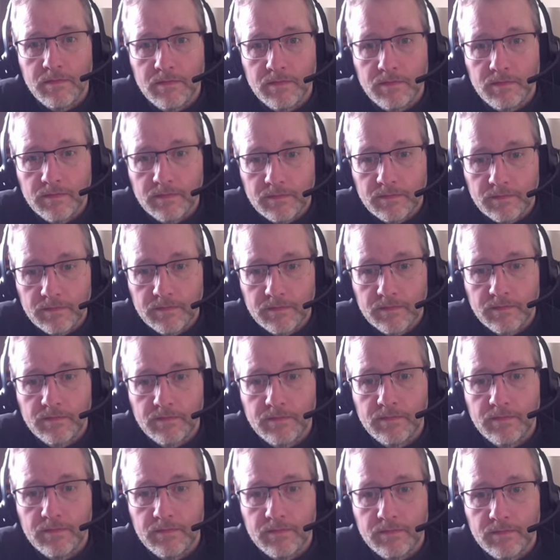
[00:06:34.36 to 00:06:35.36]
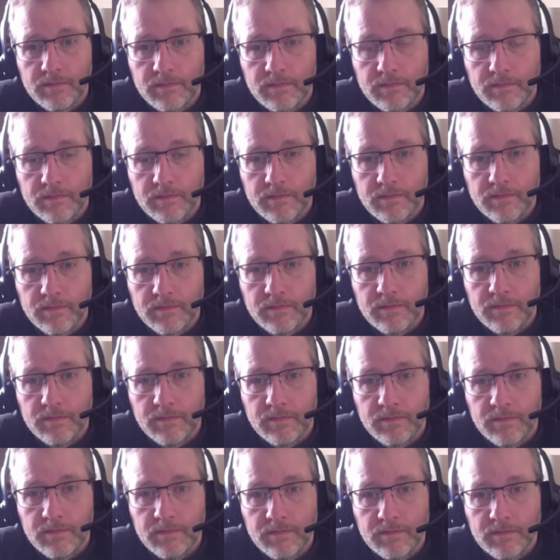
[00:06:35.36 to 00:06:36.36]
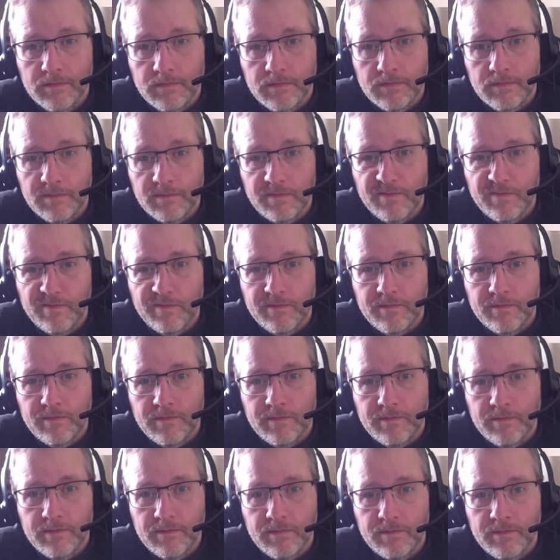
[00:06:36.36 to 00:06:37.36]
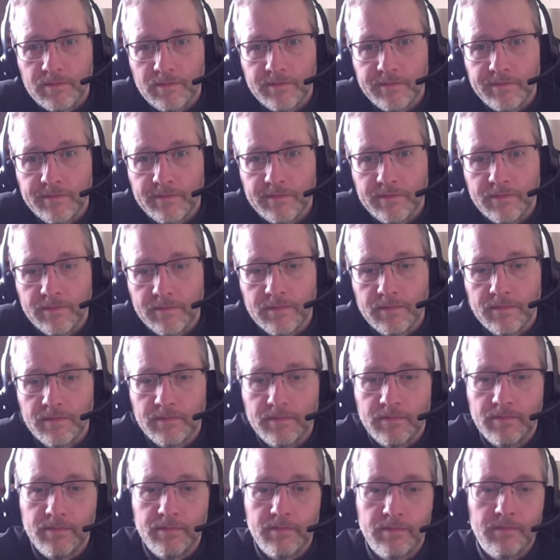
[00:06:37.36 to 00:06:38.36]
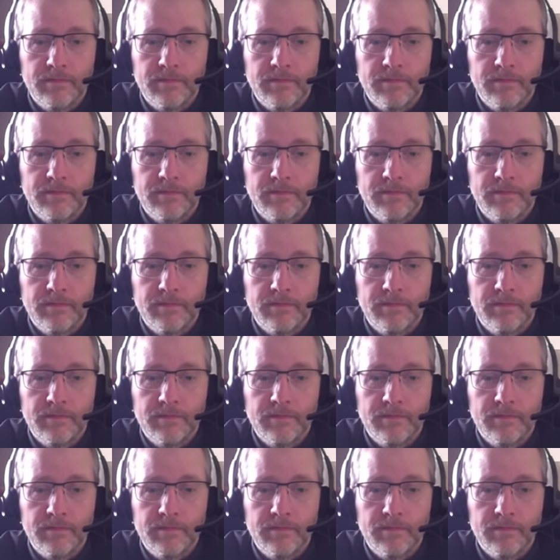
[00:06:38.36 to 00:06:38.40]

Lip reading: [no speech]